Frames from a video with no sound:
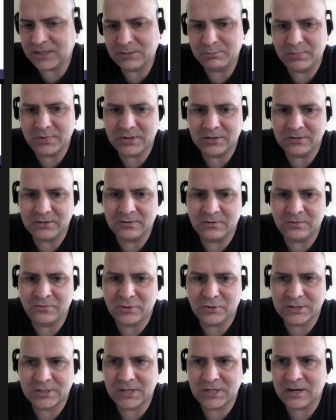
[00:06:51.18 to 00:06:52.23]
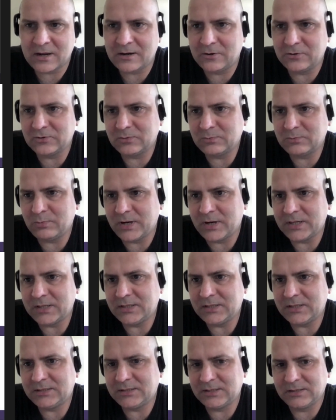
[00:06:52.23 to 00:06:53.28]
can be worked around
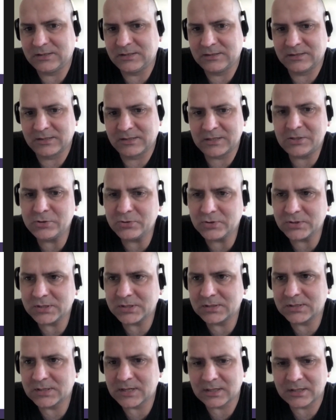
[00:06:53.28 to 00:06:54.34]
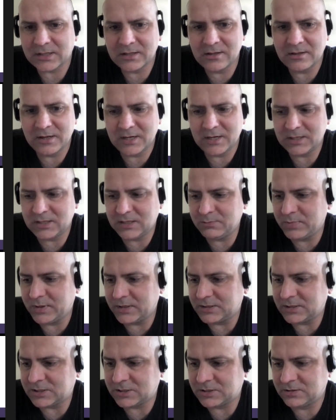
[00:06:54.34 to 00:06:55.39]
by reducing the cardinality,
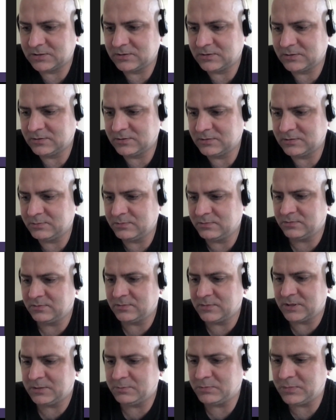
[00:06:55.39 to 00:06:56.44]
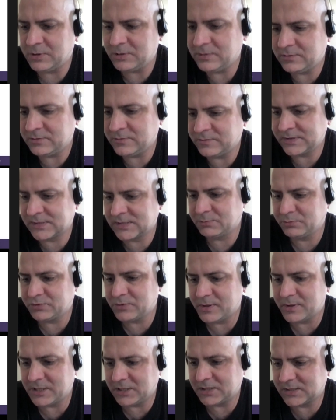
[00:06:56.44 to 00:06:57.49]
but with
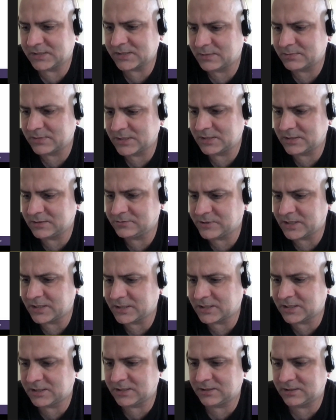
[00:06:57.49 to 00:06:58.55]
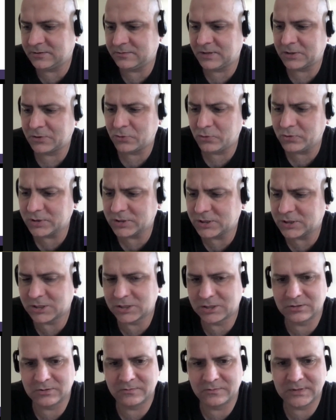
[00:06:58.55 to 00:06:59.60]
implementing something like one hot
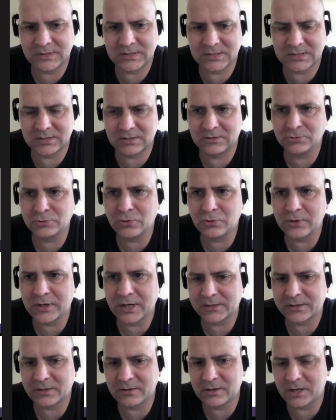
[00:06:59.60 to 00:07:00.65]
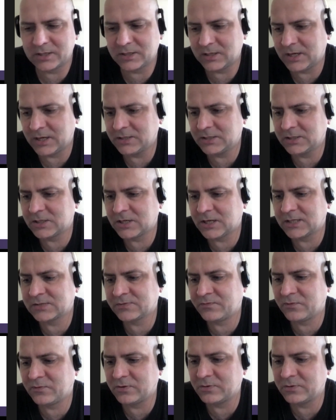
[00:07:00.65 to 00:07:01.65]
with low cardinality. And as